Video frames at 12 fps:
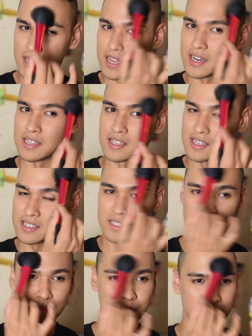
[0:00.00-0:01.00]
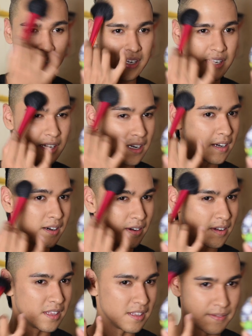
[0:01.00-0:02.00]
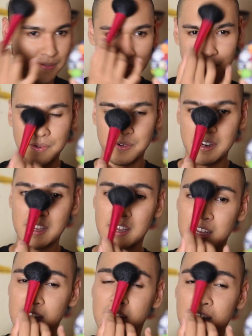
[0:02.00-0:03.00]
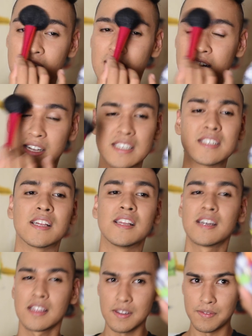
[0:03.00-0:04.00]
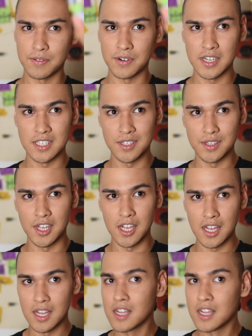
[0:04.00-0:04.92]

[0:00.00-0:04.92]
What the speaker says: and I like to put it on the forehead because I like the forehead to look